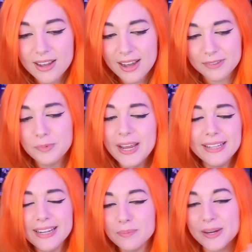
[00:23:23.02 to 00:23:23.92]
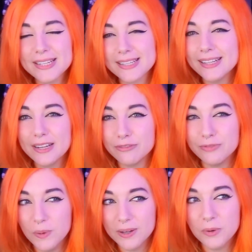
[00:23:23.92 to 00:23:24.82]
We had basically a
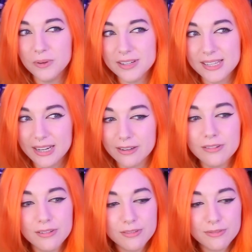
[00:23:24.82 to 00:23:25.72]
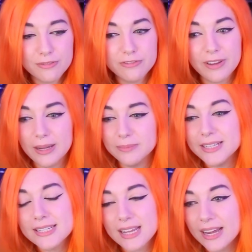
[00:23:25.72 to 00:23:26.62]
4-course
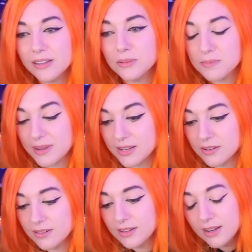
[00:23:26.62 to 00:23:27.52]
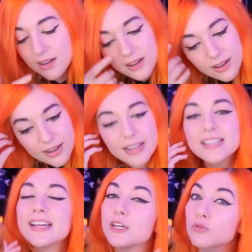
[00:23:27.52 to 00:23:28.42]
family style meal.
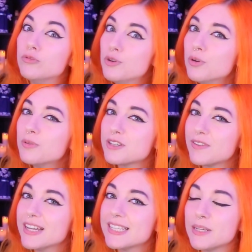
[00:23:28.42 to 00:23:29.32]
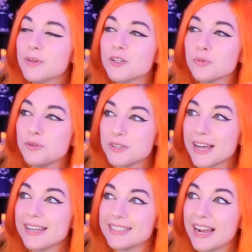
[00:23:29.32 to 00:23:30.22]
You knew it was fancy because when you
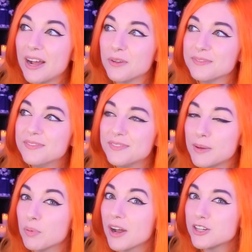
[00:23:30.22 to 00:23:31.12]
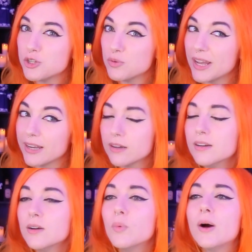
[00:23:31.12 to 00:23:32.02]
sat down, they brought you
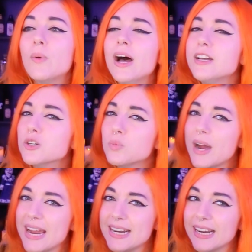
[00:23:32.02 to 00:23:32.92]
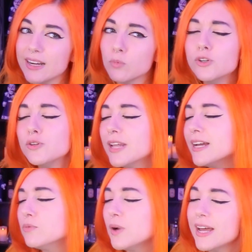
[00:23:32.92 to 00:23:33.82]
well, while you're waiting, would you
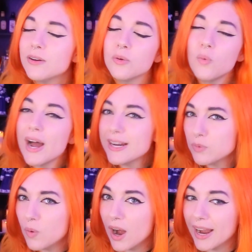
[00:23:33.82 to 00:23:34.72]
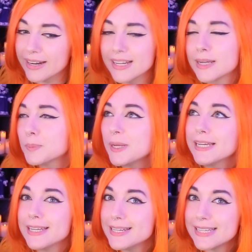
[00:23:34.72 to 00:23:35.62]
like red or white wine?
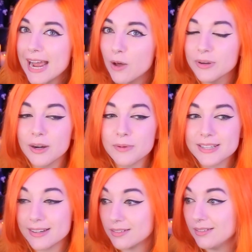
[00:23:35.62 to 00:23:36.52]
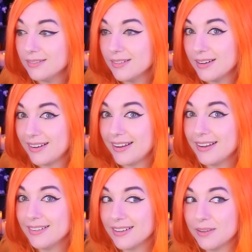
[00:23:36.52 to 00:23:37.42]
Pinkies out. And I was like, all
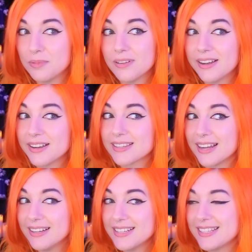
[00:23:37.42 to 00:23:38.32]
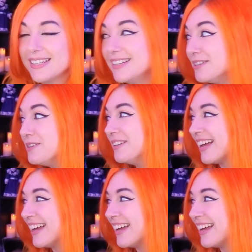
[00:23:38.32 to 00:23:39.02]
right, HyperX, I see you.